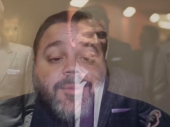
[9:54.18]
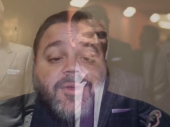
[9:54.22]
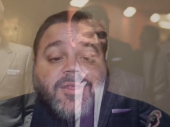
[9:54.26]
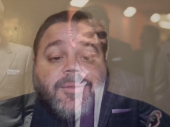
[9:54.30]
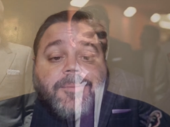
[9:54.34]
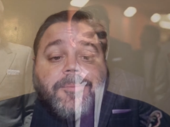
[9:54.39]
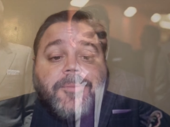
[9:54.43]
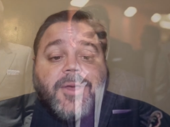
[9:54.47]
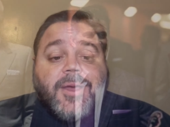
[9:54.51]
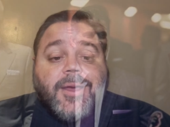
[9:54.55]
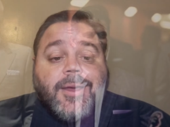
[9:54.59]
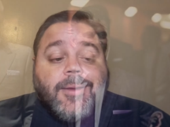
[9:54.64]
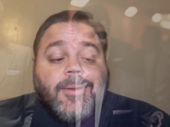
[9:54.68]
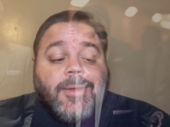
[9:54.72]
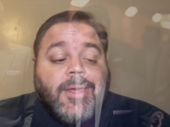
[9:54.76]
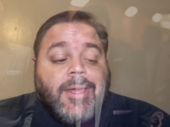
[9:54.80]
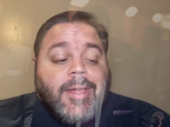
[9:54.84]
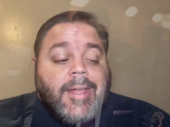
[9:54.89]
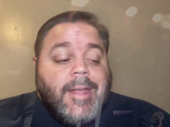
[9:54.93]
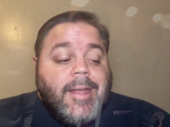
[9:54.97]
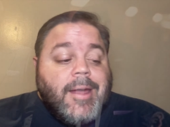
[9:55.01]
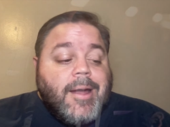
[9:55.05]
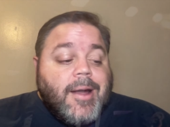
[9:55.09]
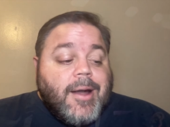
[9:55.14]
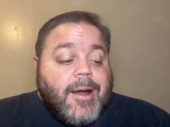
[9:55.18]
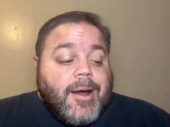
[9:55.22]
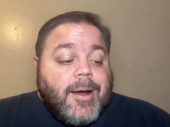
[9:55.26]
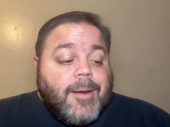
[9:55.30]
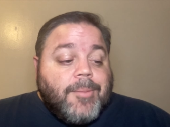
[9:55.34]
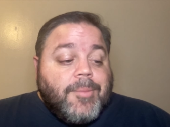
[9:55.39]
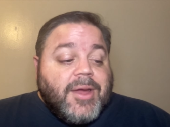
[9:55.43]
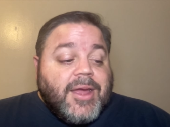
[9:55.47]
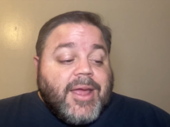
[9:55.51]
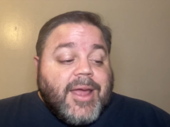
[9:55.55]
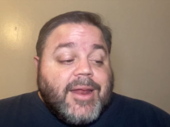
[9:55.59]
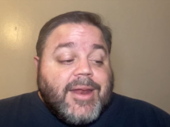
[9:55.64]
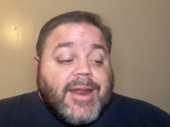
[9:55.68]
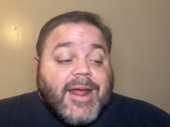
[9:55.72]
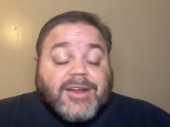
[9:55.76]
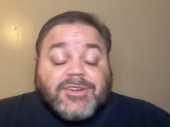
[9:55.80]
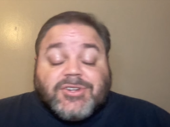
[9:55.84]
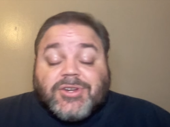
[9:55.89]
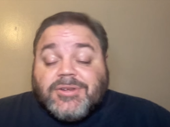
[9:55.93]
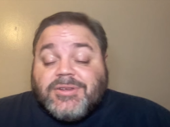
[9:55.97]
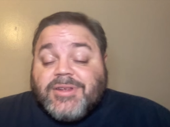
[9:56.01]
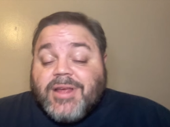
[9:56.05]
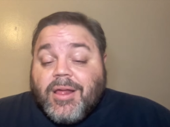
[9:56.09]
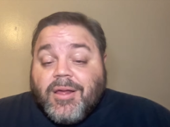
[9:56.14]
in the pit. Um, again,
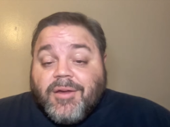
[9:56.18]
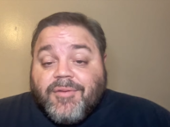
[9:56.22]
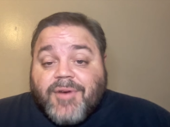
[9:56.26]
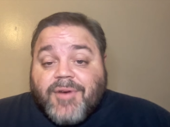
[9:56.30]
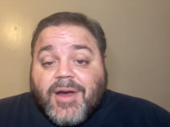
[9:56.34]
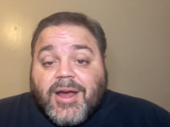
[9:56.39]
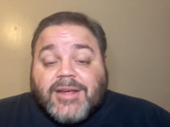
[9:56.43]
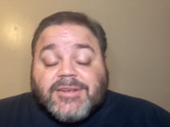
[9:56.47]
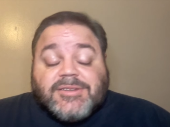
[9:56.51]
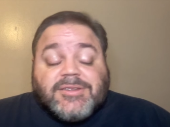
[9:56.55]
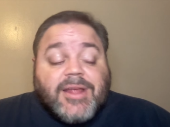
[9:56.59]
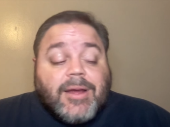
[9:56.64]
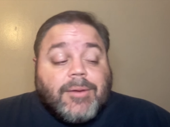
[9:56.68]
nationally televised.